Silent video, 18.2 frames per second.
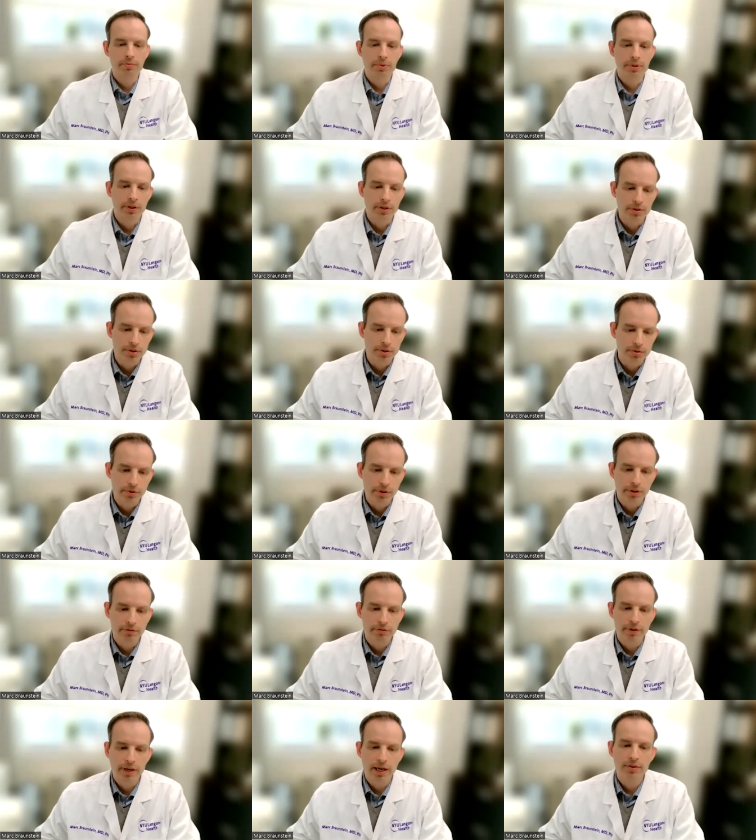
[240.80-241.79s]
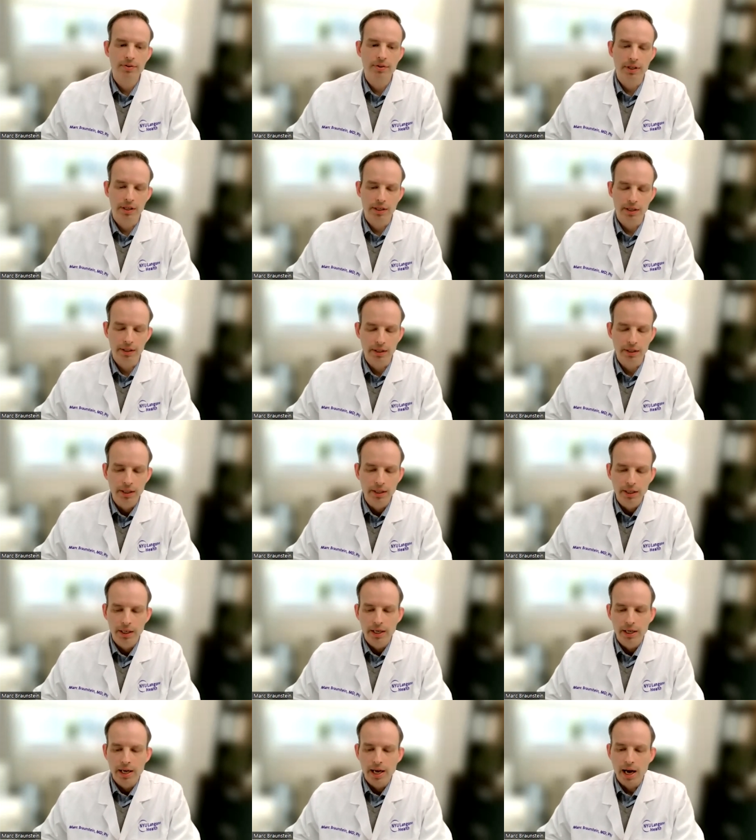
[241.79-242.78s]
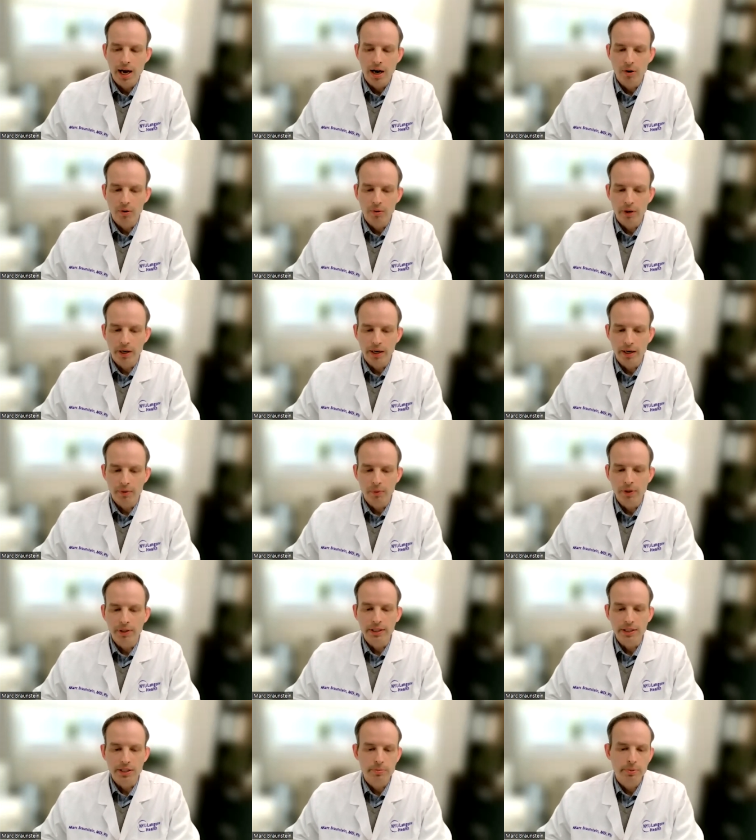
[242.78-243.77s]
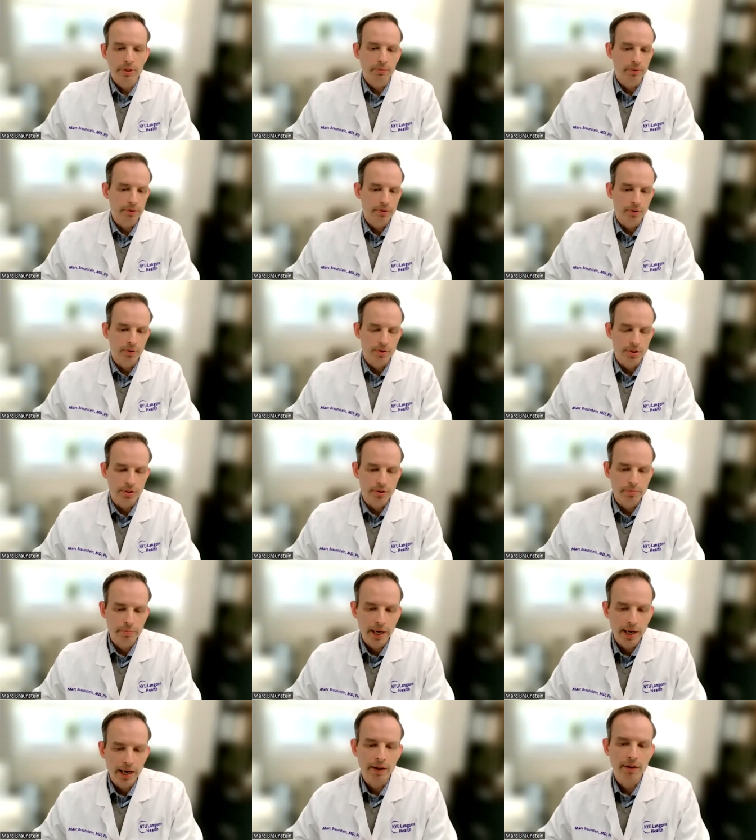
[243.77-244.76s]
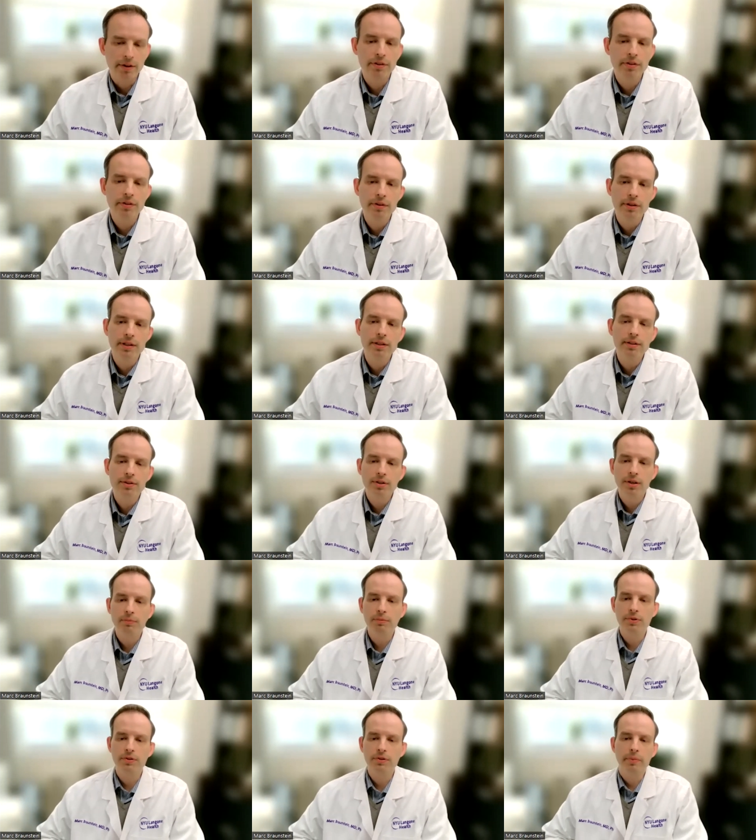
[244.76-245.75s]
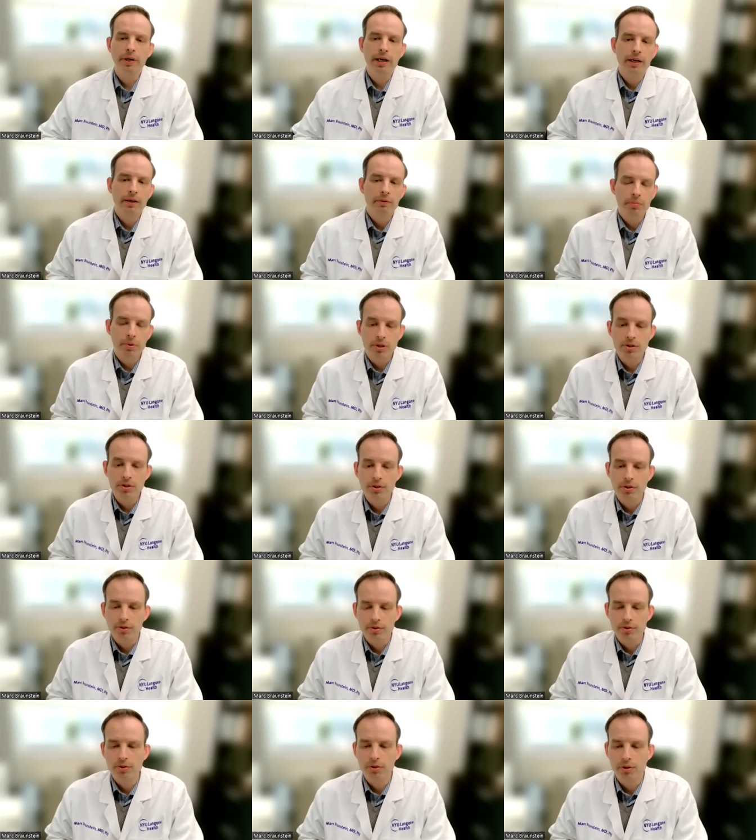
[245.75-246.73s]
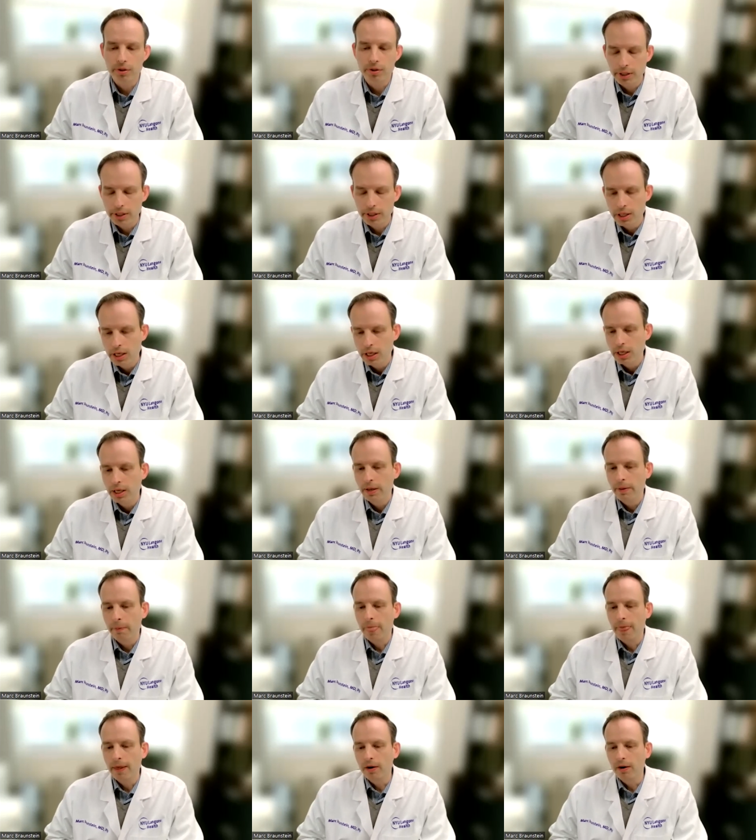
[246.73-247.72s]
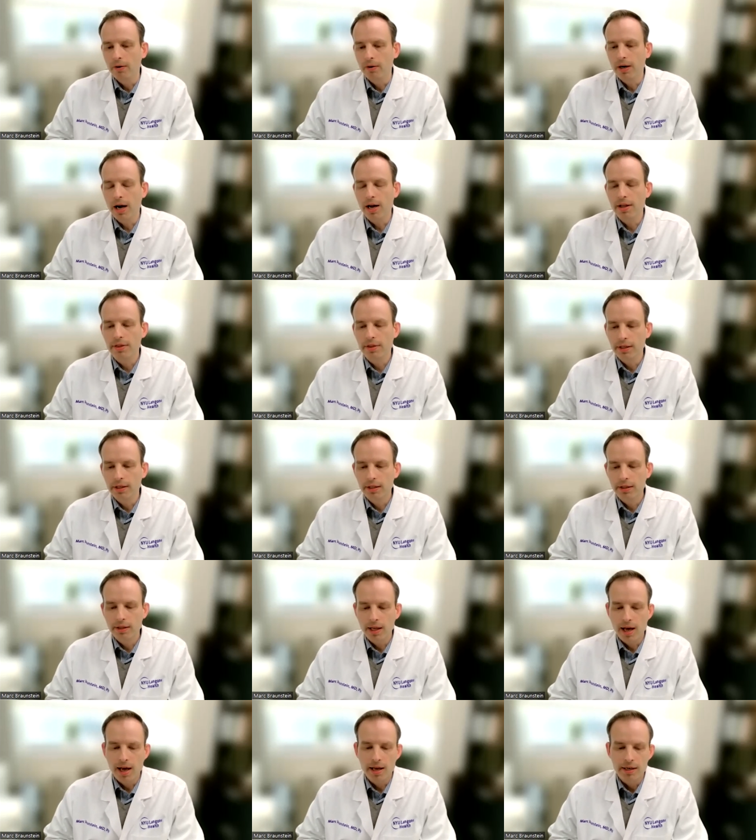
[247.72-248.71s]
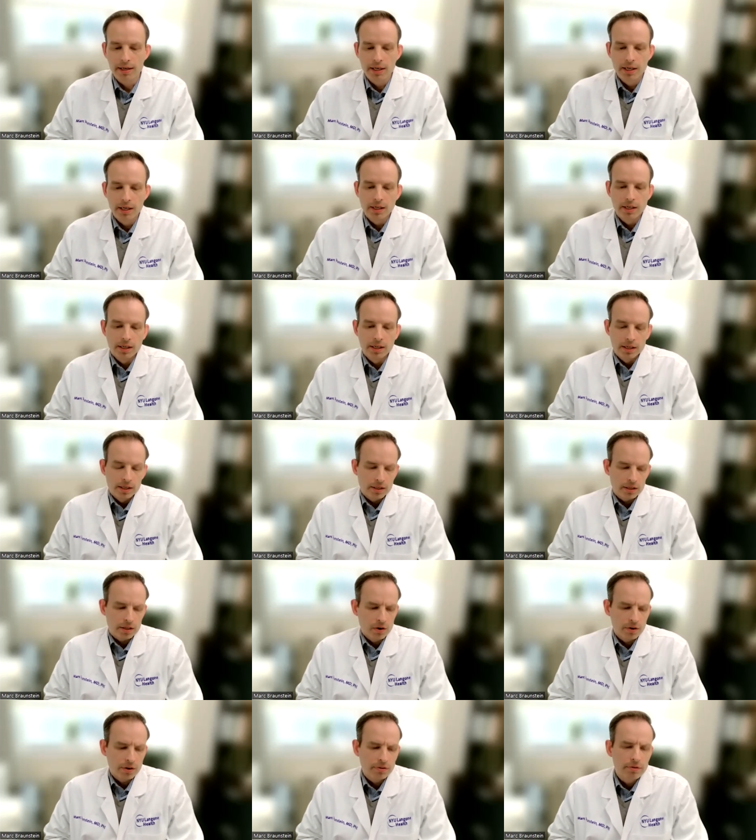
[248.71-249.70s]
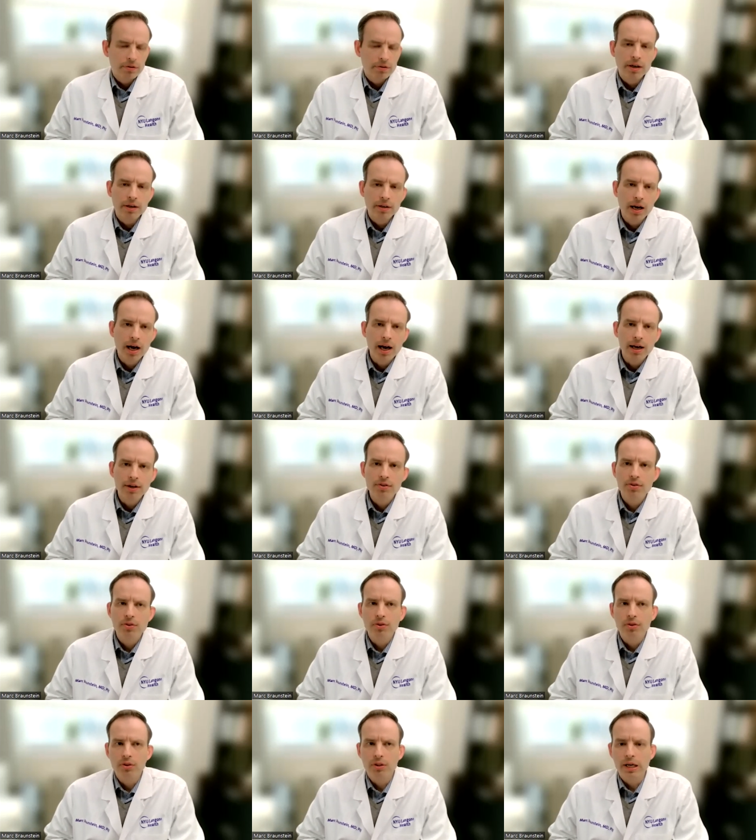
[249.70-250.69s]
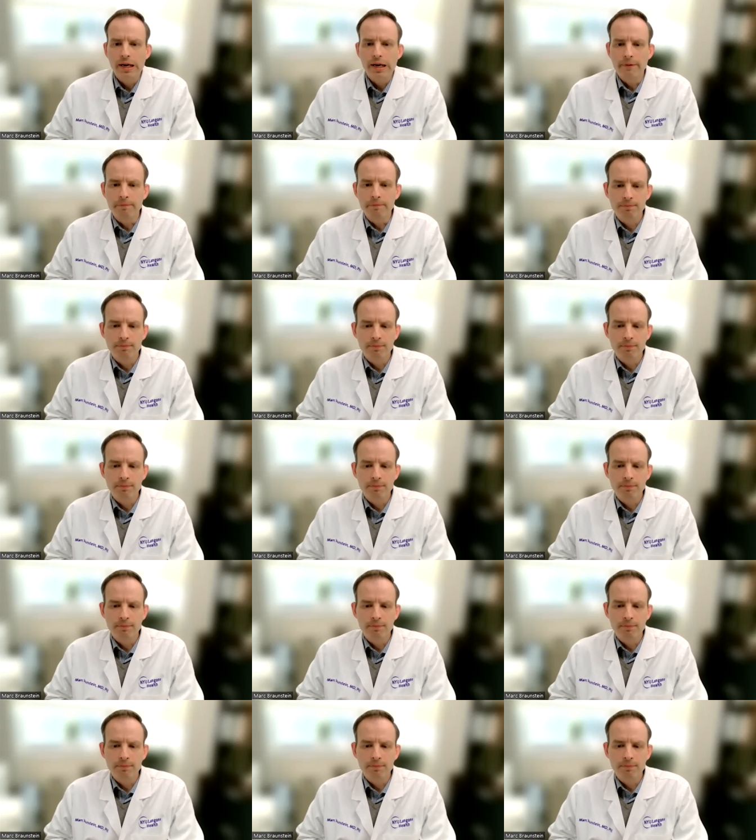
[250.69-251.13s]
because it's really fascinating how what leads people towards this path. In terms of my personal story, I think that going through high school, I